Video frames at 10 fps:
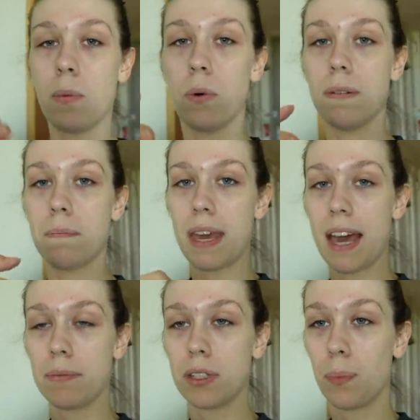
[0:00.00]
wouldn't be
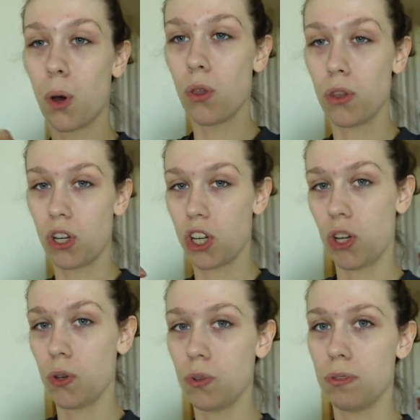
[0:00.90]
able to put the
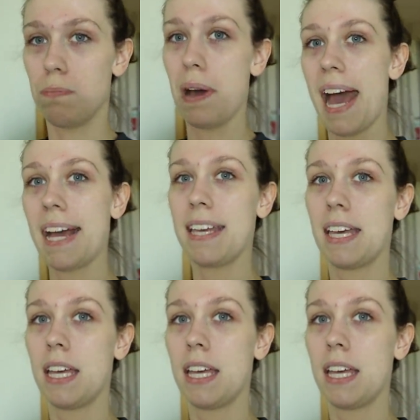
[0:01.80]
shoes back